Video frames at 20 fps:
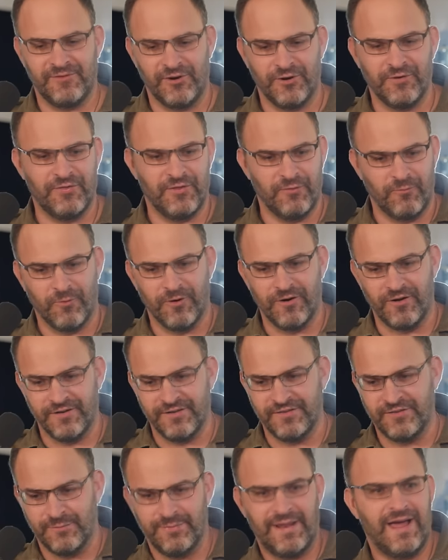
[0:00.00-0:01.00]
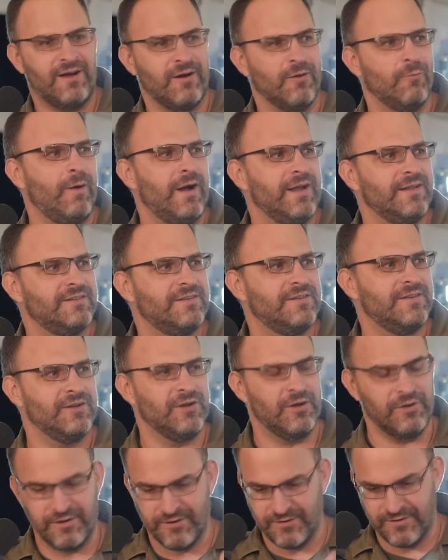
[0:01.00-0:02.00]
turned the world into black or white. You
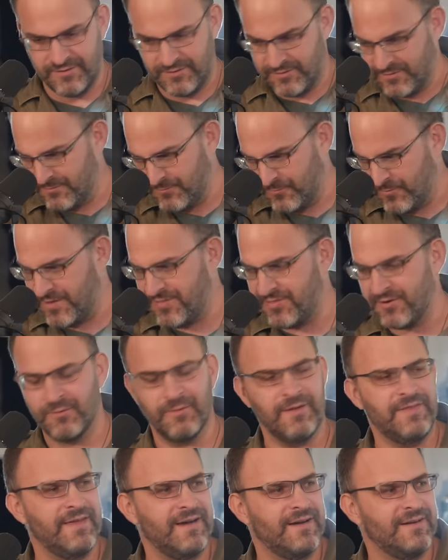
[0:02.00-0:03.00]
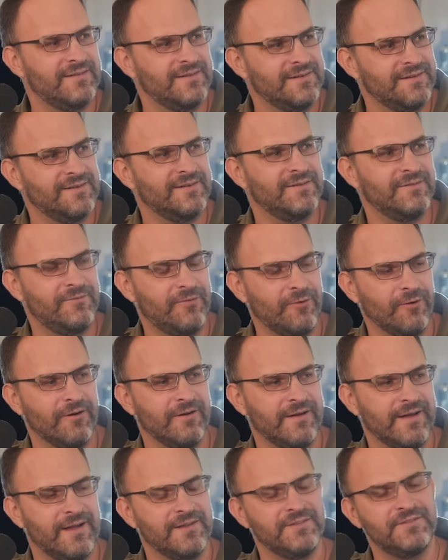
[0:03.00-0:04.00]
know, you're either with or
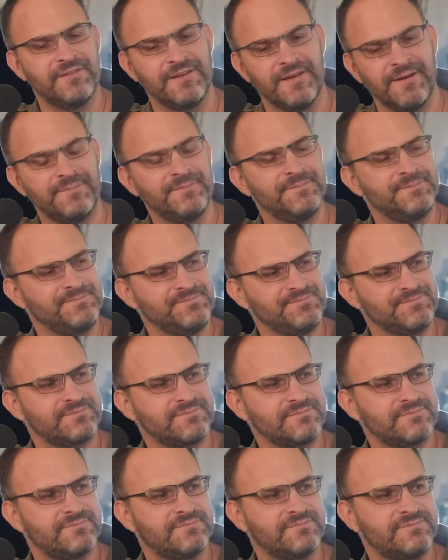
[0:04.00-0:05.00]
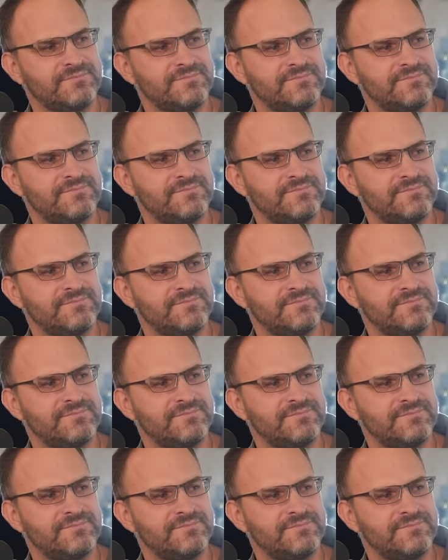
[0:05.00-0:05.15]
against. Yeah,